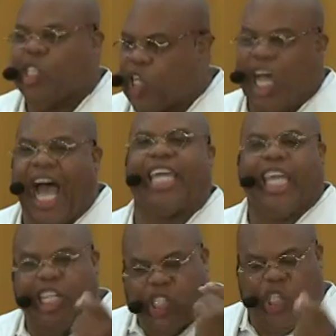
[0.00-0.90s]
till I
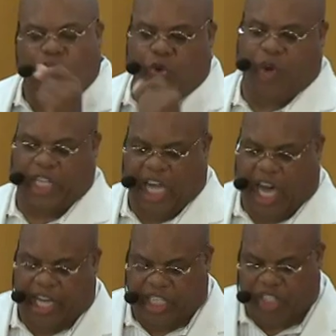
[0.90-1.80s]
get to what
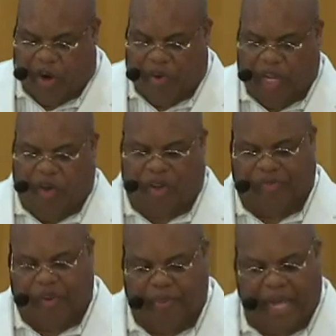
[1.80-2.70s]
God has already
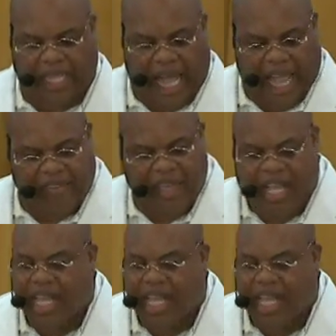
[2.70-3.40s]
ordered for my life.